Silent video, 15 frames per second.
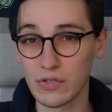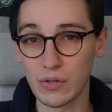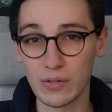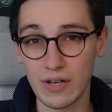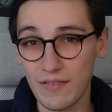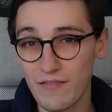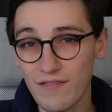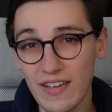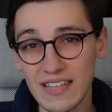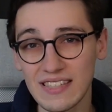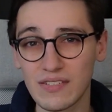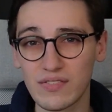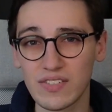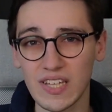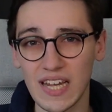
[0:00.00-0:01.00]
the
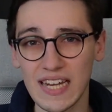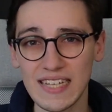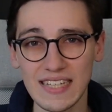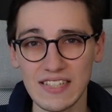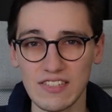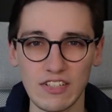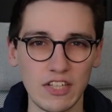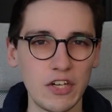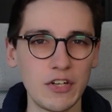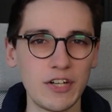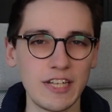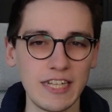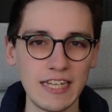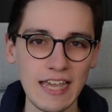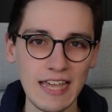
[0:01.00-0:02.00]
defensive side in
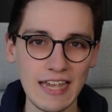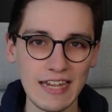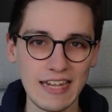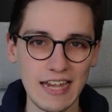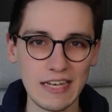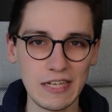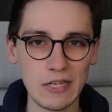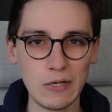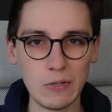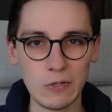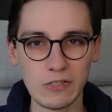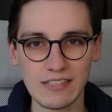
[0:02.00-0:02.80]
security can use,